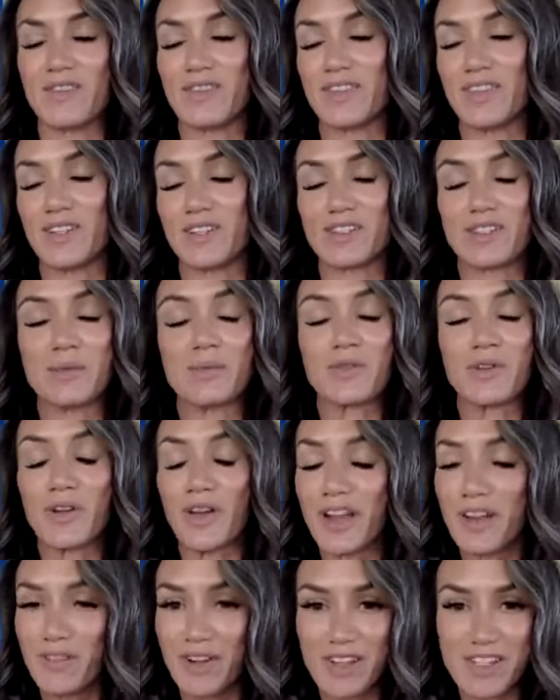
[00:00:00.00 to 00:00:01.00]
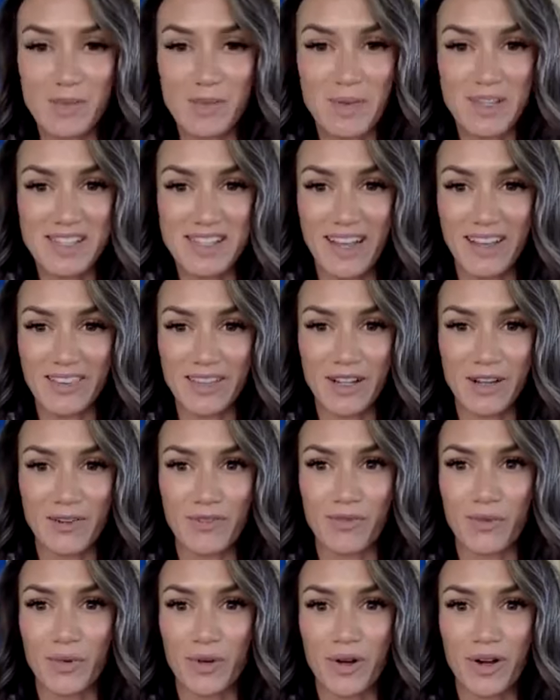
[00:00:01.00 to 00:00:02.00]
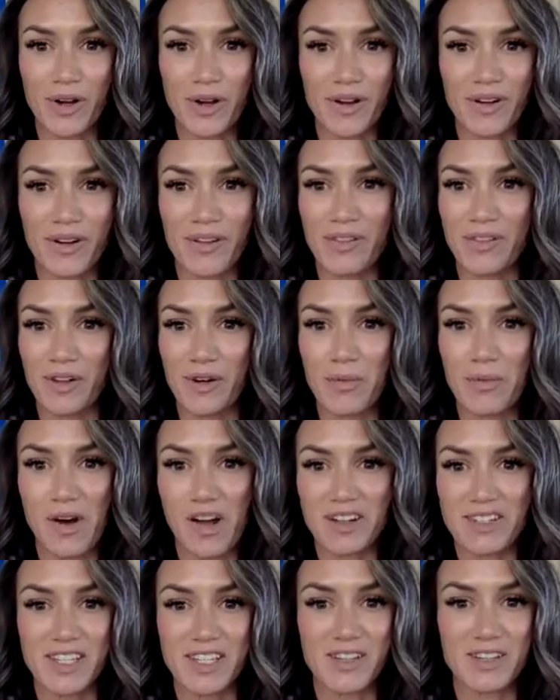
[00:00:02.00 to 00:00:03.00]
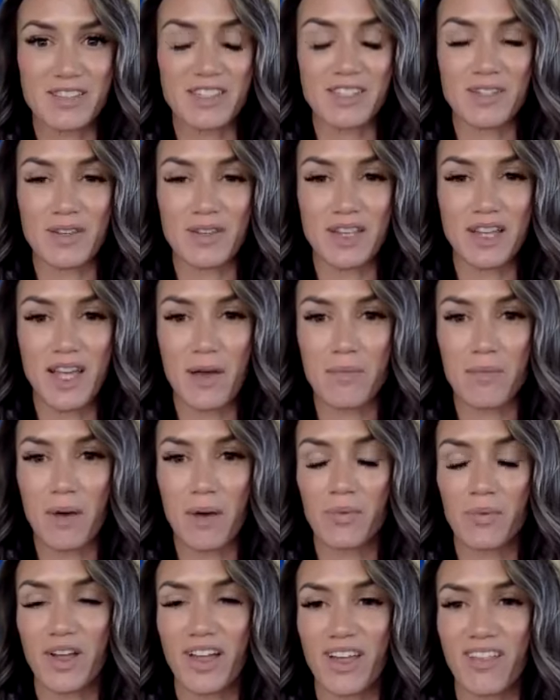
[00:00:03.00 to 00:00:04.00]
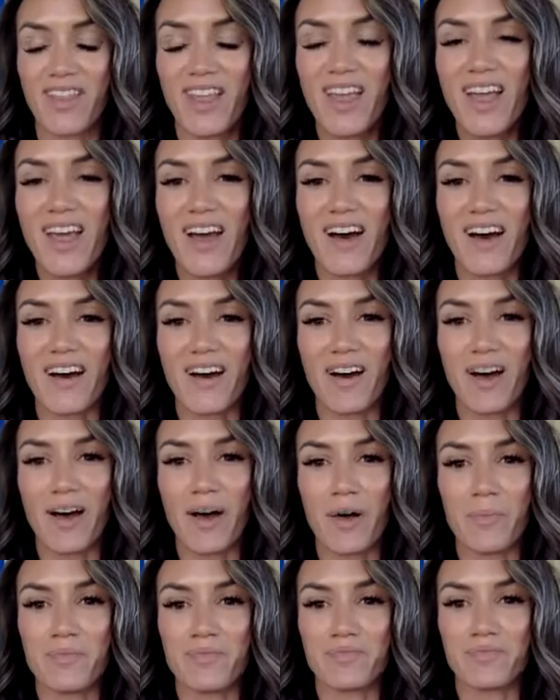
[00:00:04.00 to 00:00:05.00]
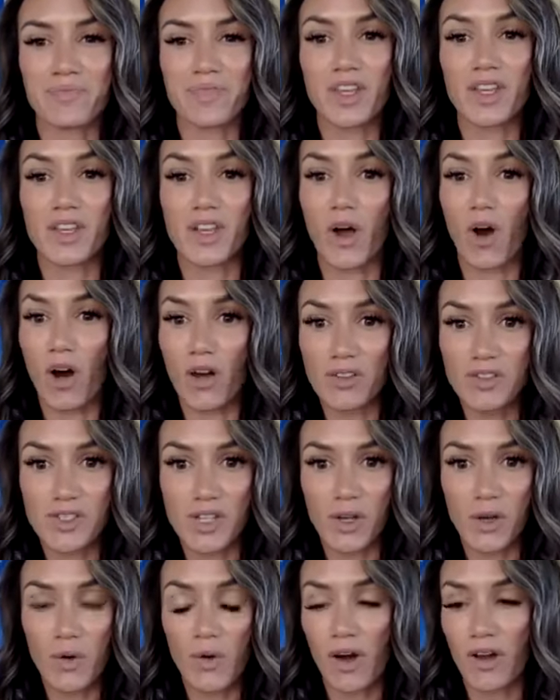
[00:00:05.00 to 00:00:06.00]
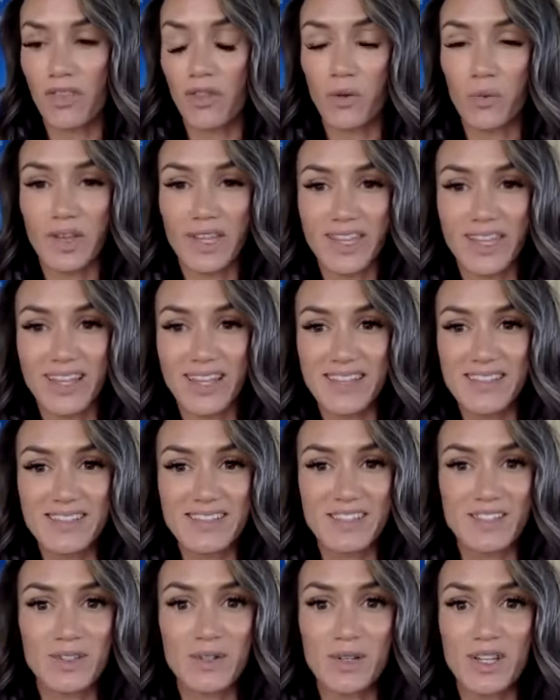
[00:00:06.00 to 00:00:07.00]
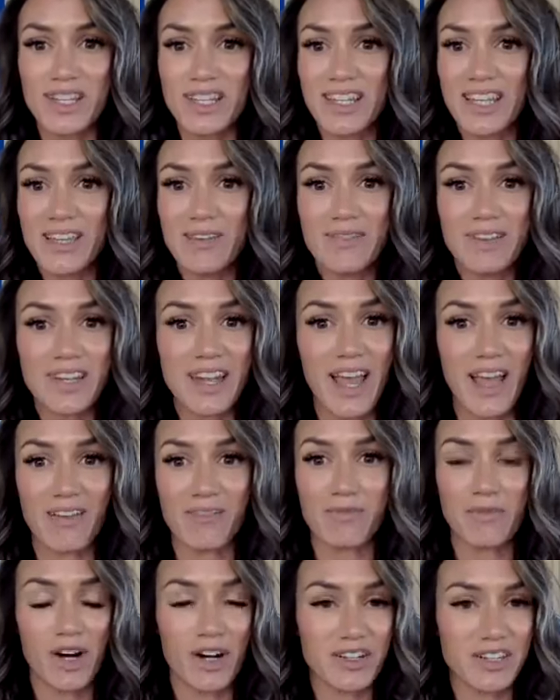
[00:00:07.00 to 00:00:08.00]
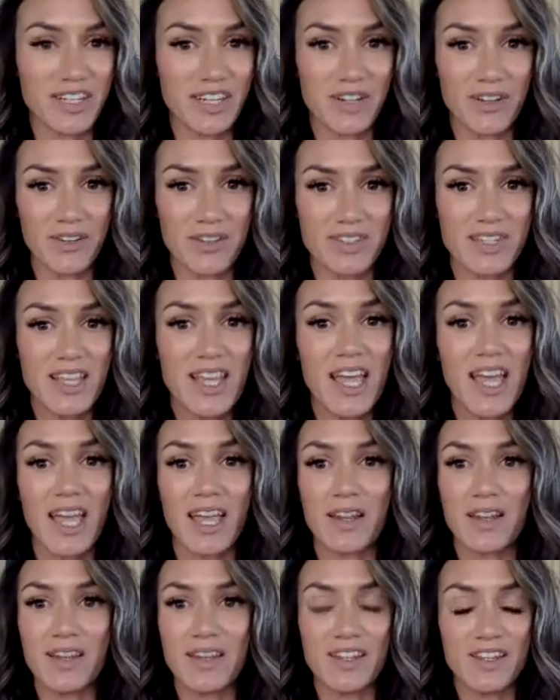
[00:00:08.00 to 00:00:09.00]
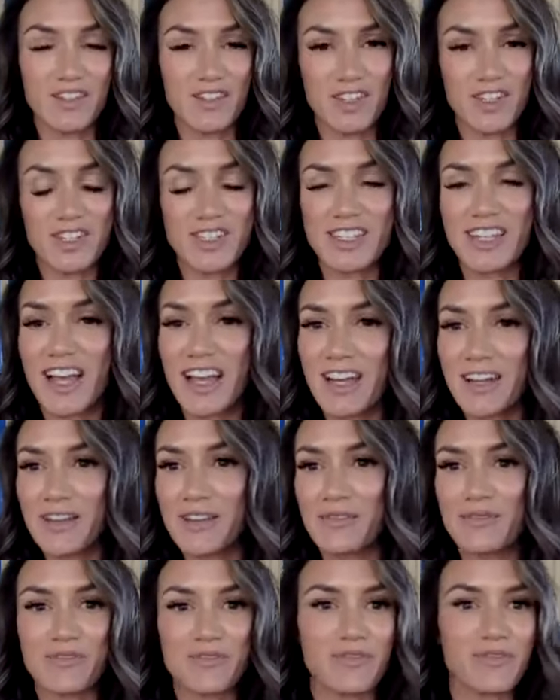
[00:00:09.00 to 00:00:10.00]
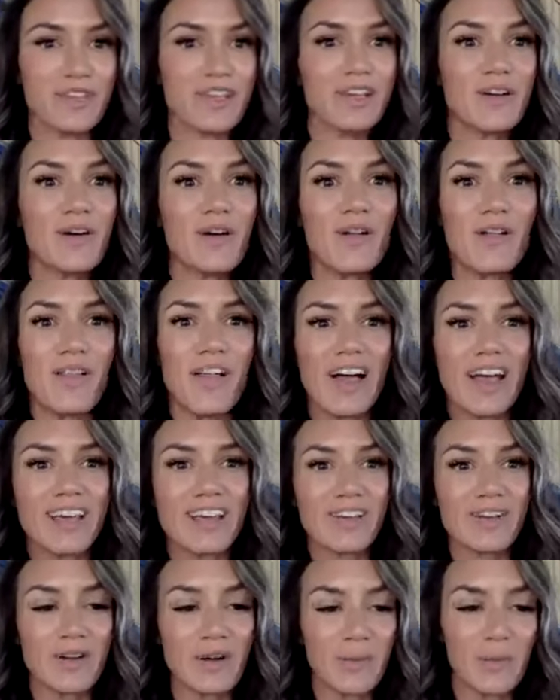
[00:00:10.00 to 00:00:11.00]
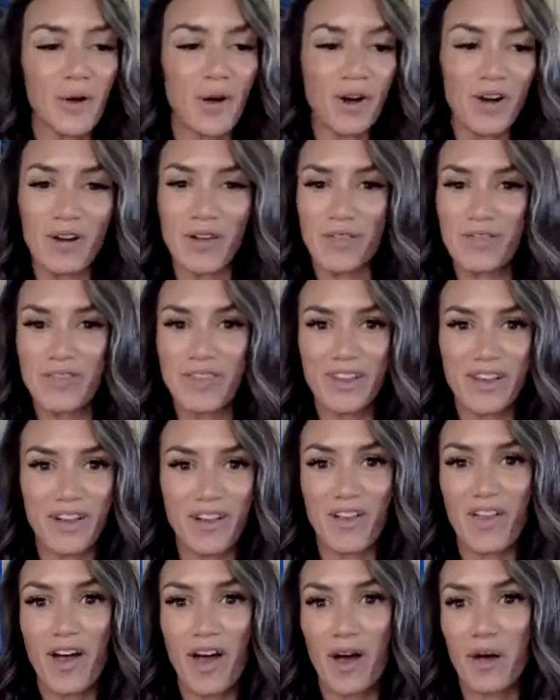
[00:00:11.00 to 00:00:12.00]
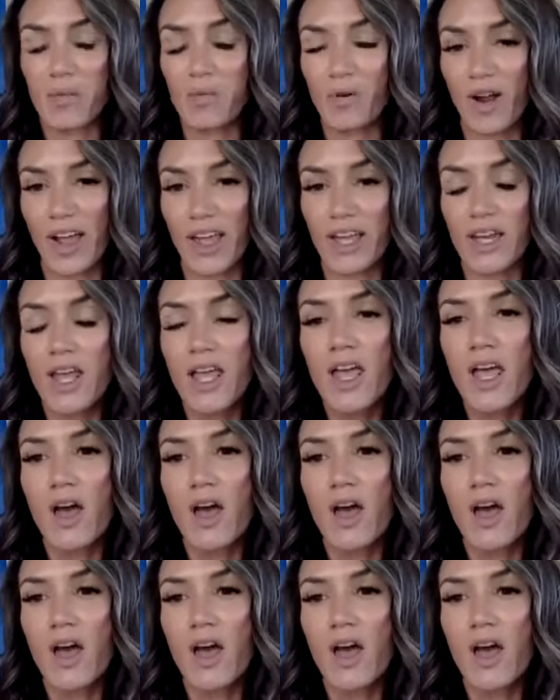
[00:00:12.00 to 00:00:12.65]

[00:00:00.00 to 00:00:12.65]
There's some great recipes out there for little mocktails that you can come up with. Also, on the weekends, you could even have mocktails and just to kind of feel like you're a part of the club, right?